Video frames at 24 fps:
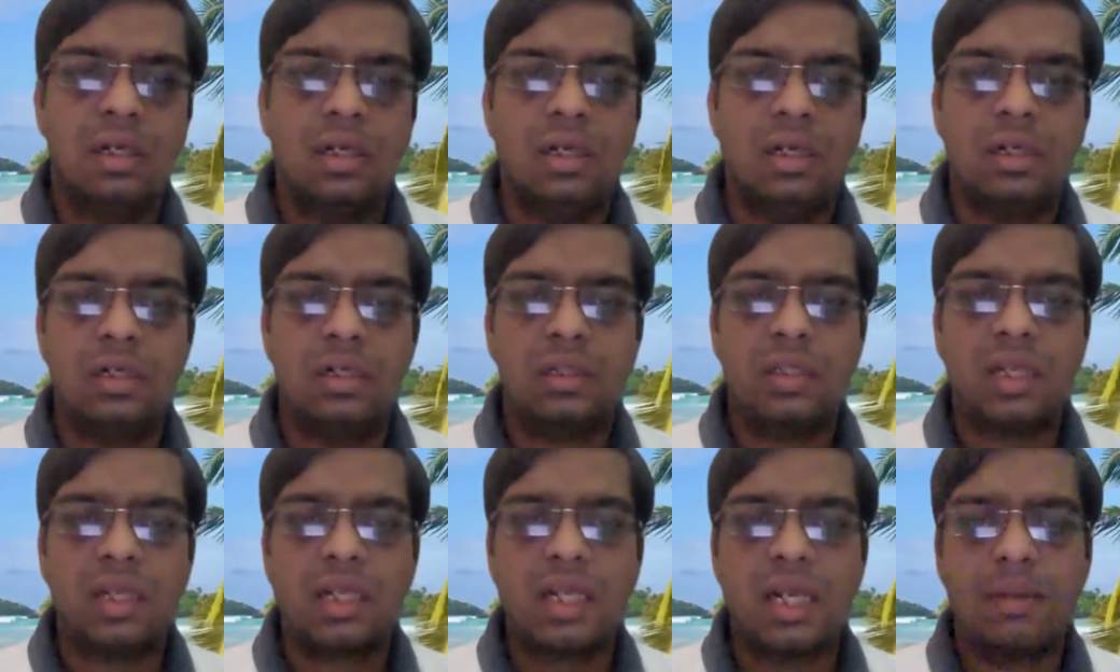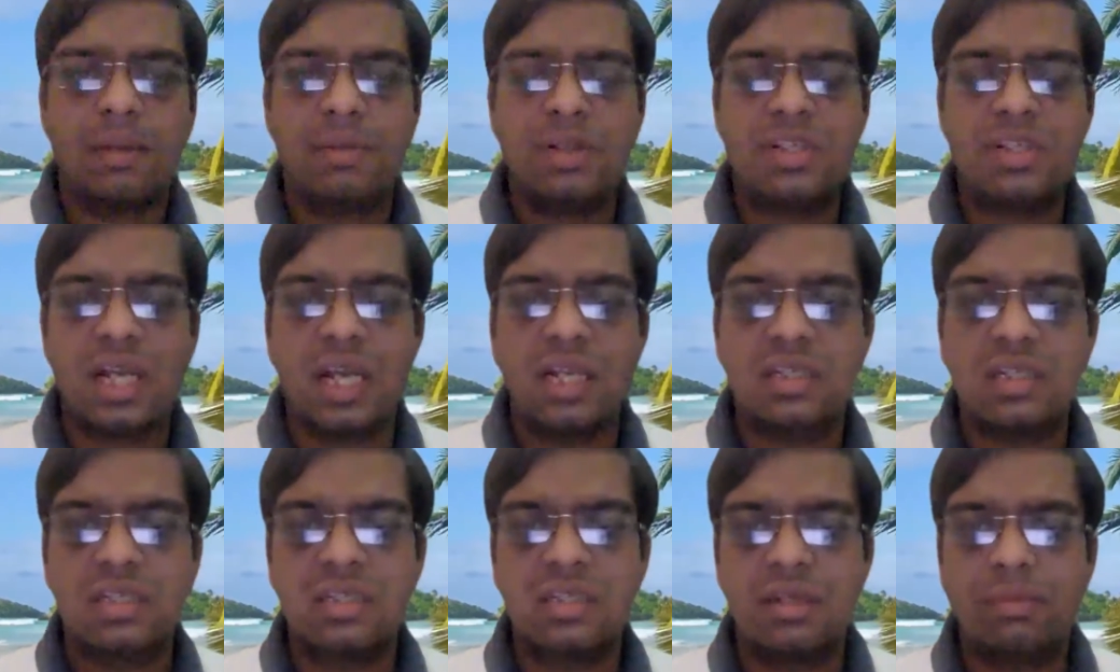There can be
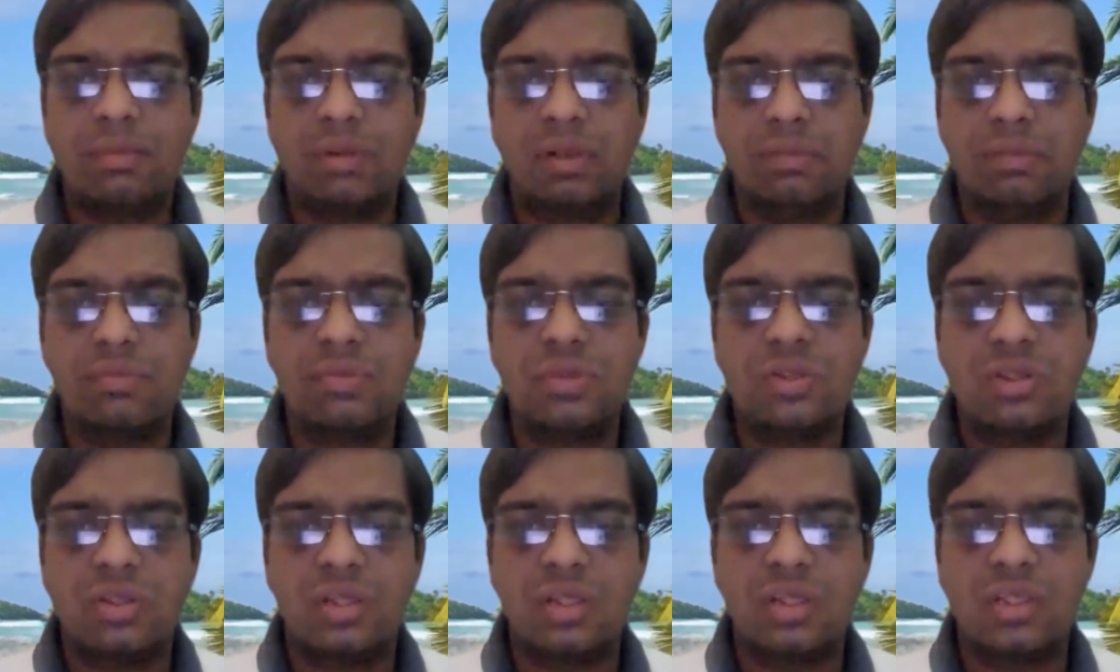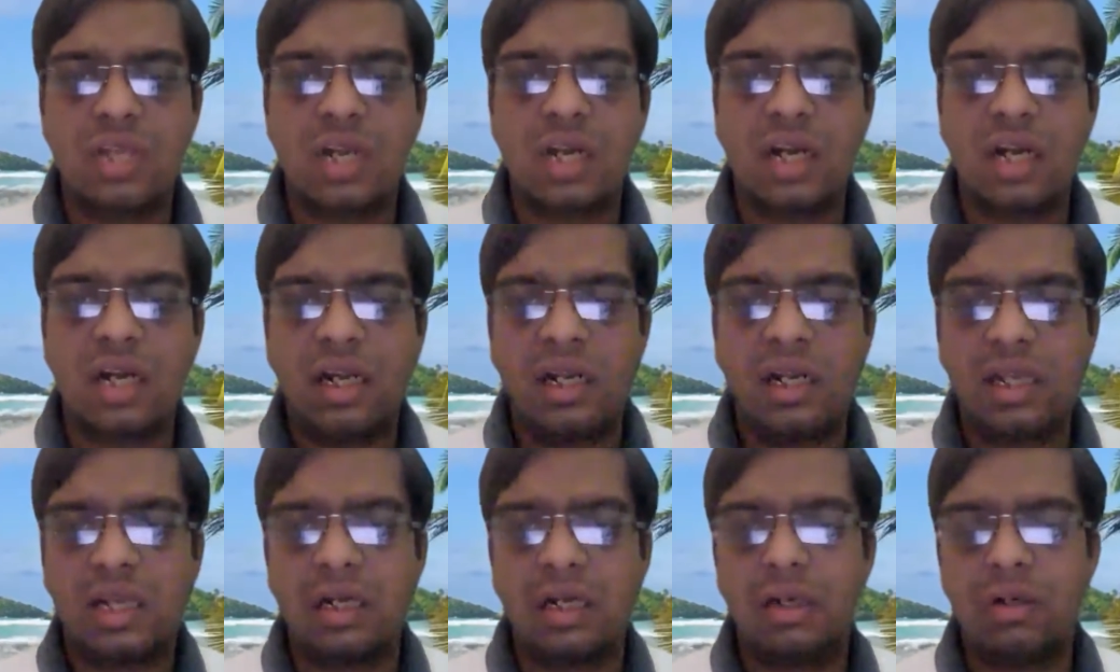signs and symptoms. These are
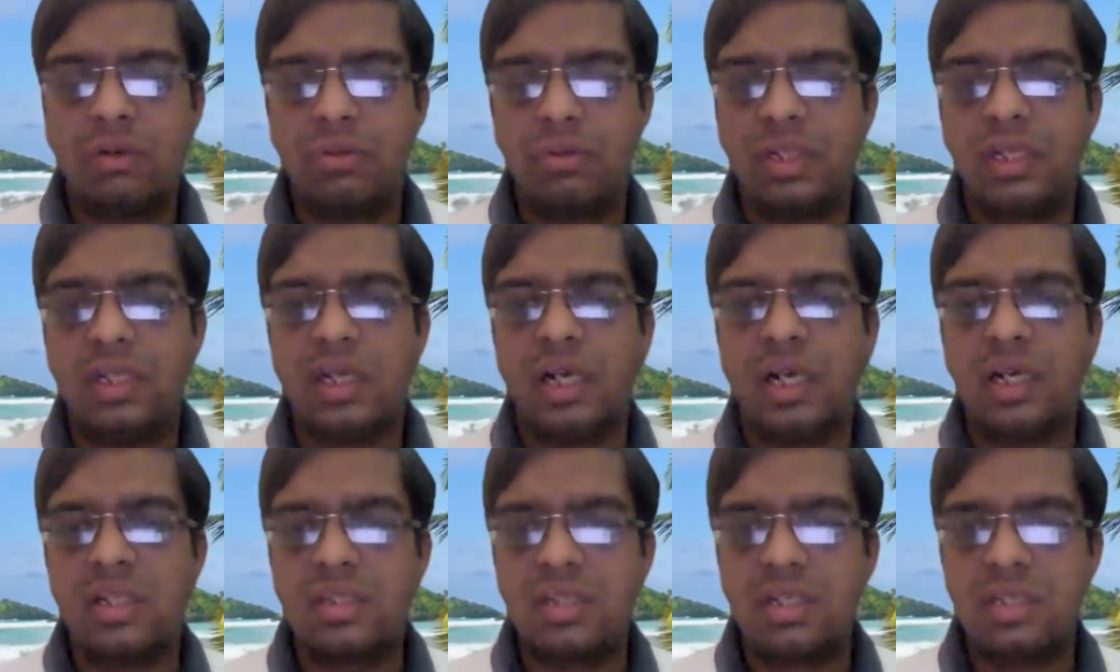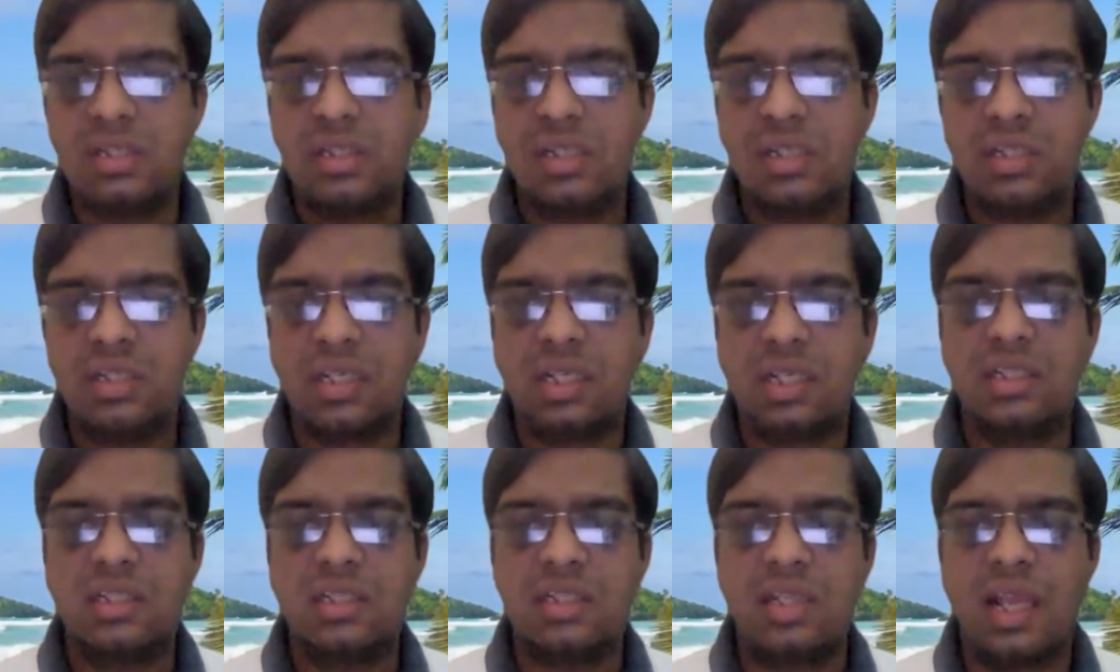identical to the Addison's
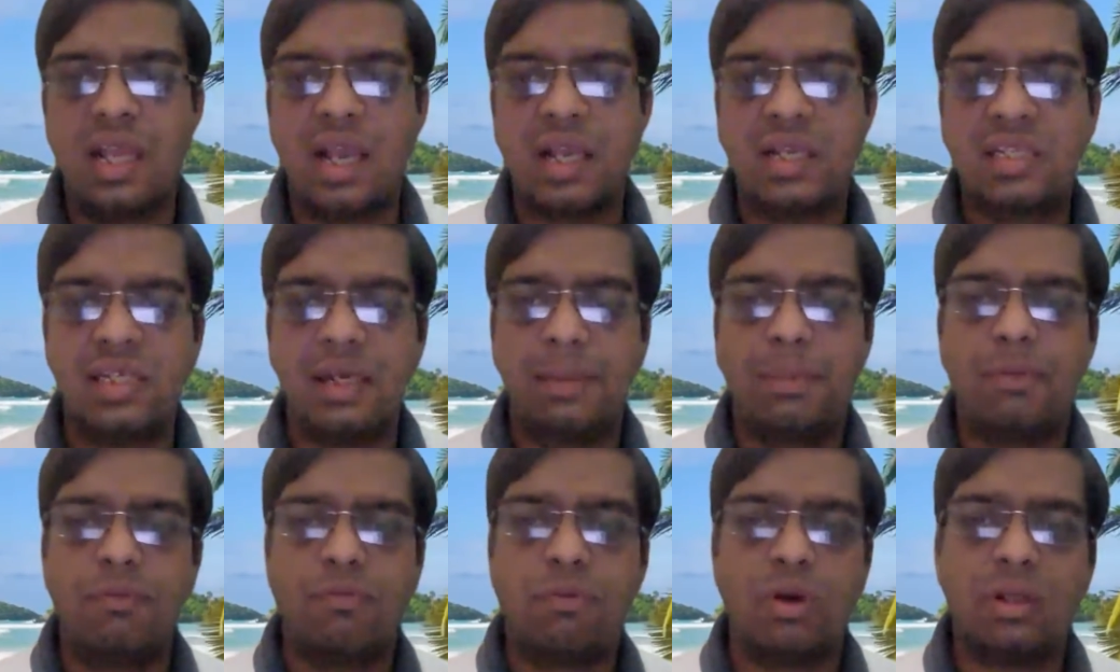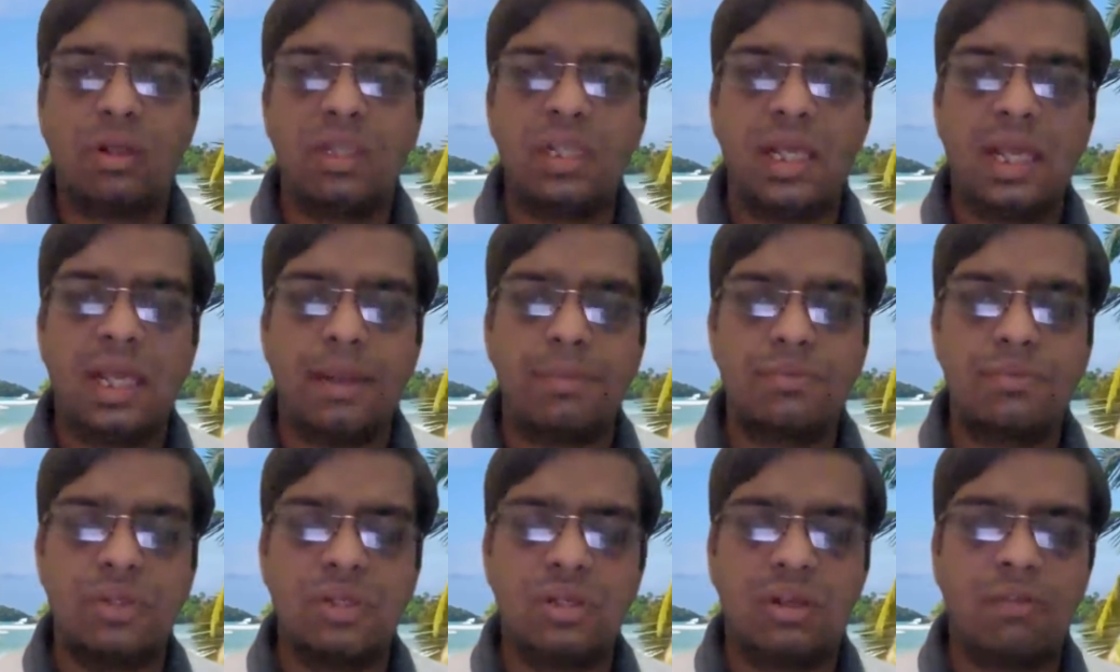disease, except for the
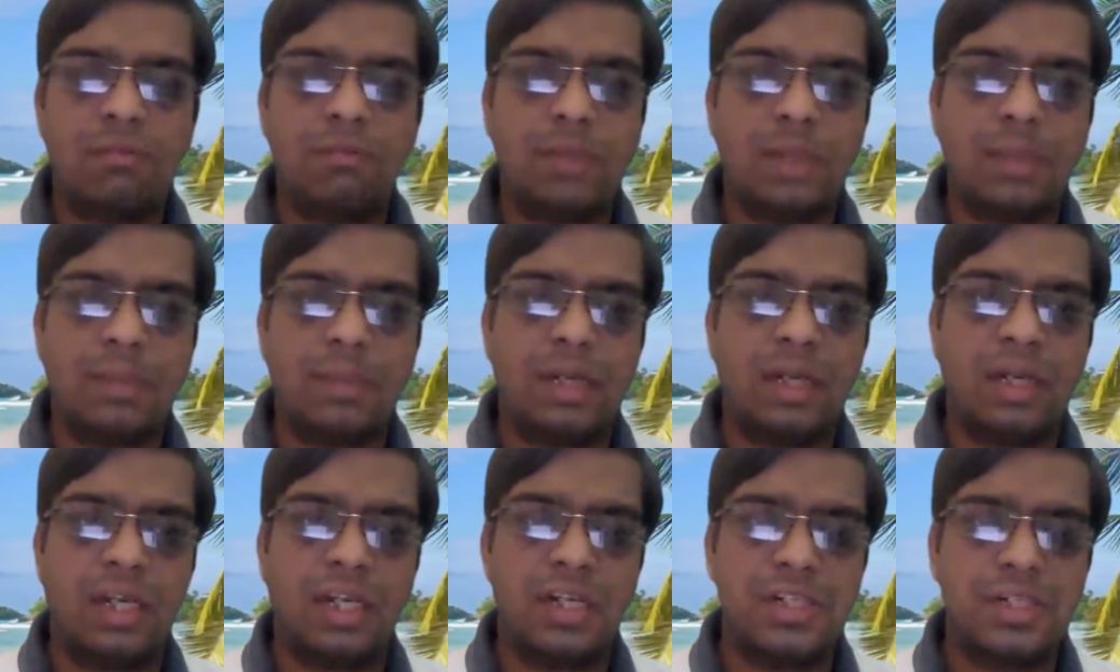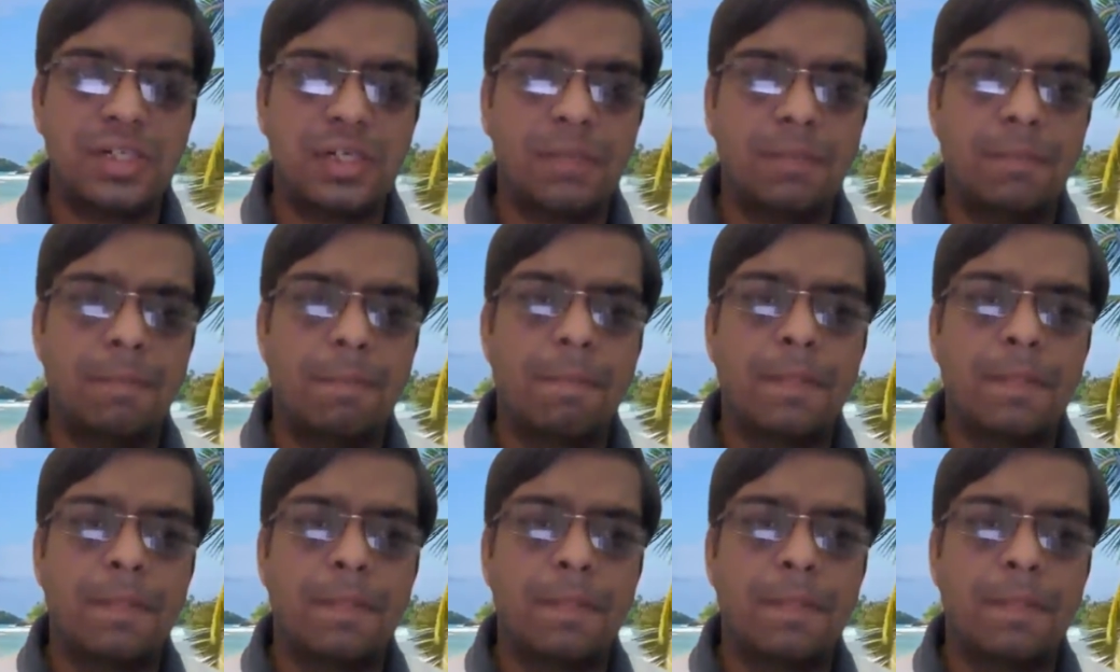absence of pigmentation.